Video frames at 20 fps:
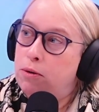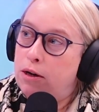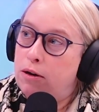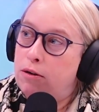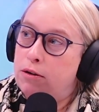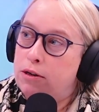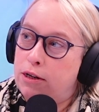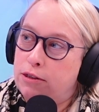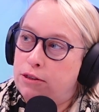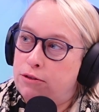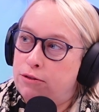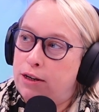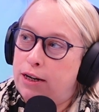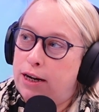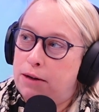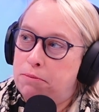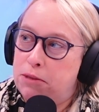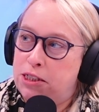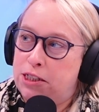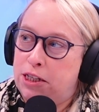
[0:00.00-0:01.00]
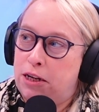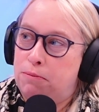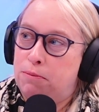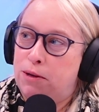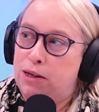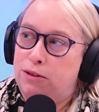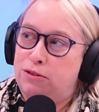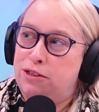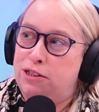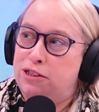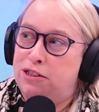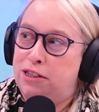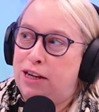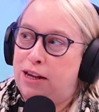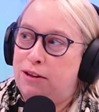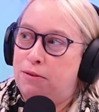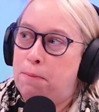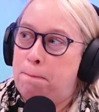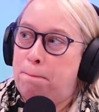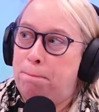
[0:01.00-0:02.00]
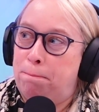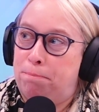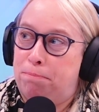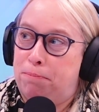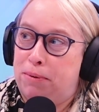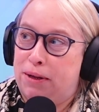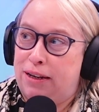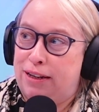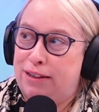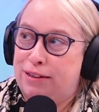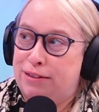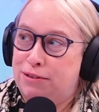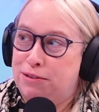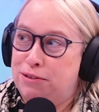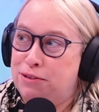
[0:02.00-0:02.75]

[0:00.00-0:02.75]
But we are going to allow Michelle Mone to sell billions